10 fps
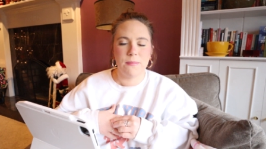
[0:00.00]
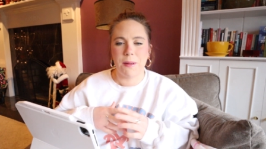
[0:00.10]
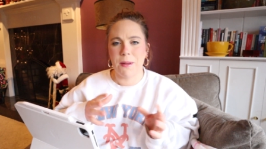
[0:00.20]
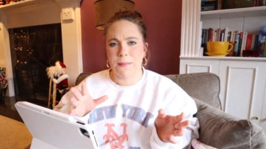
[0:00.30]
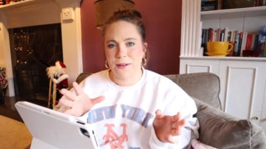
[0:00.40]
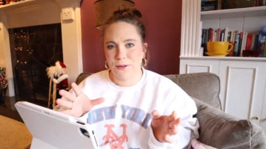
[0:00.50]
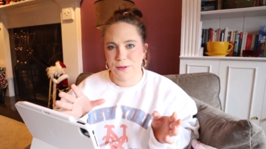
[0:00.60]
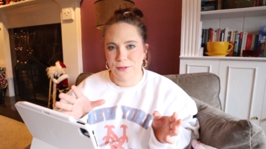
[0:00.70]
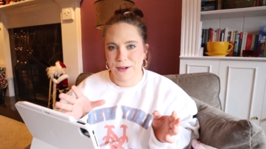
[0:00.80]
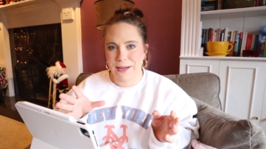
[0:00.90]
I'm not mentally
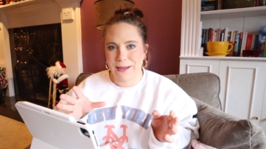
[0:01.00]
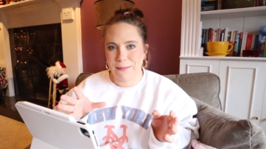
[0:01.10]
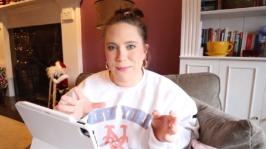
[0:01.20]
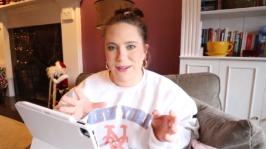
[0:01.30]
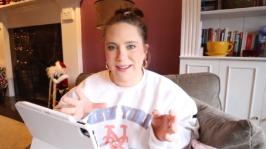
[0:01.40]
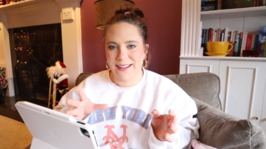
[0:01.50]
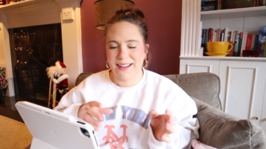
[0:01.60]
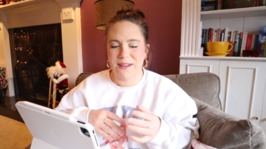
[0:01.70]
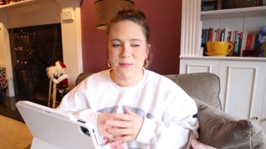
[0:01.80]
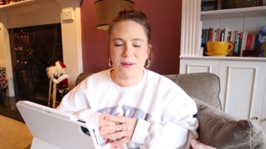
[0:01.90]
free, but
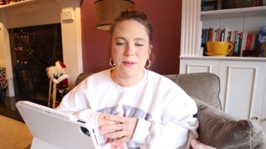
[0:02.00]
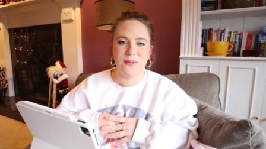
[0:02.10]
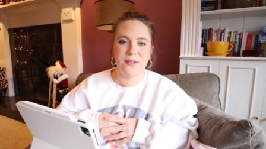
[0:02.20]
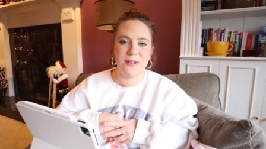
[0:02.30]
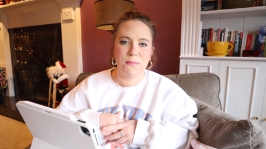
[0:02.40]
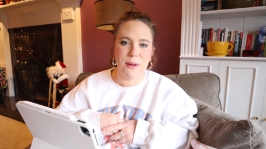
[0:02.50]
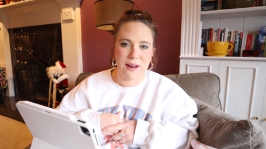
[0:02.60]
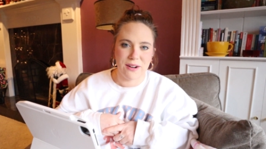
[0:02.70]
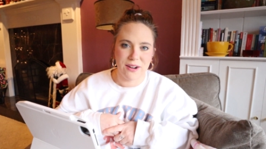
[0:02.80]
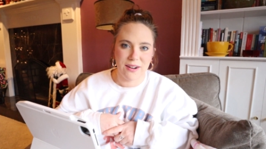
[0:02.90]
I've been
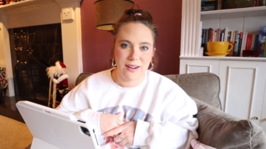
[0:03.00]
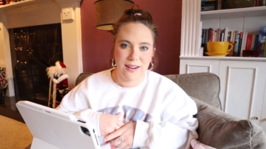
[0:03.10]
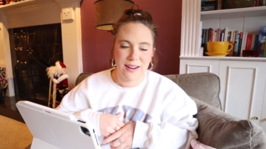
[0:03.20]
better.